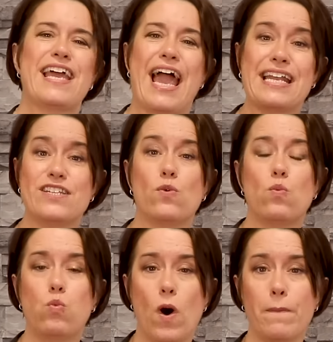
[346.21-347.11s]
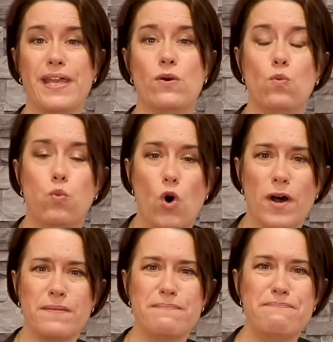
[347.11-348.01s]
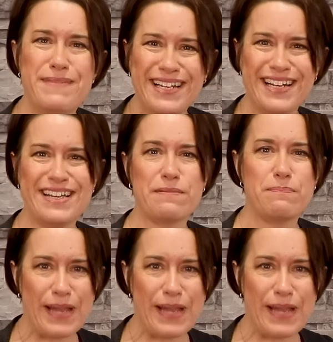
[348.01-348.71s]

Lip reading: added a whopping £1 million